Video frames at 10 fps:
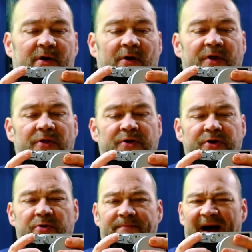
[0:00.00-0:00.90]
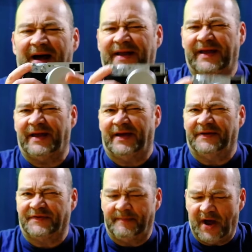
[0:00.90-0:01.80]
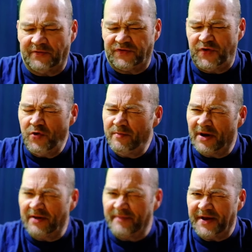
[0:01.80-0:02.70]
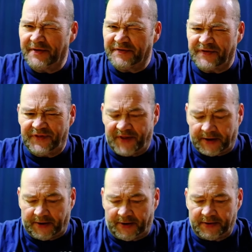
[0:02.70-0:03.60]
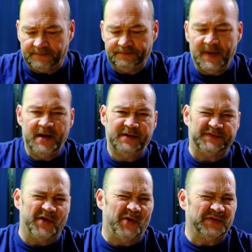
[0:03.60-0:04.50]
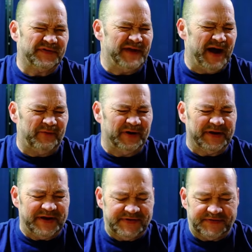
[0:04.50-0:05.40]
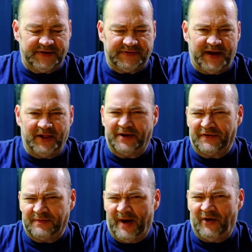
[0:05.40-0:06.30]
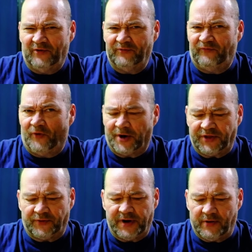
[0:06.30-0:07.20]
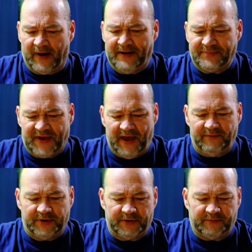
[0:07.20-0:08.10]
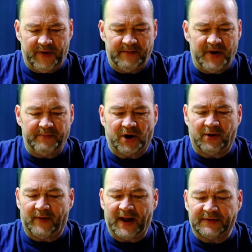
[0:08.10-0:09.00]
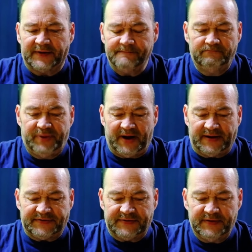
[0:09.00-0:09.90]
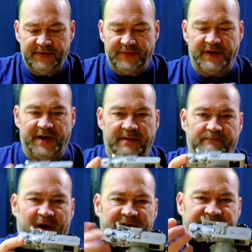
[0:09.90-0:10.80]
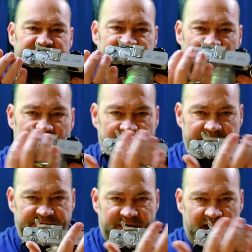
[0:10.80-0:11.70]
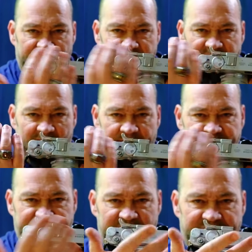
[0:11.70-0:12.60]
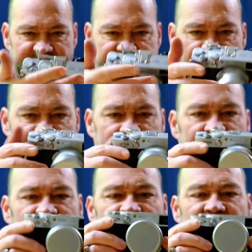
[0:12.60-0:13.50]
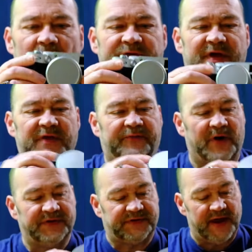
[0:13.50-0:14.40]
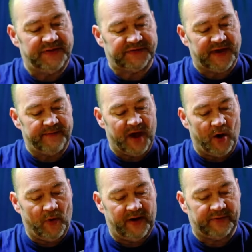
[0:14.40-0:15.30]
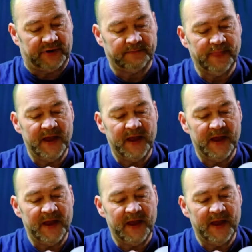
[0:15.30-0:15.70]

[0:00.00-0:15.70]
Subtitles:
although the new body is about 2mm thicker. So it's not really easy to tell, and it's about 43 grams heavier, if I remember correctly. But the buttons and dials on the top stayed the same. The controls on the front stayed the same. However,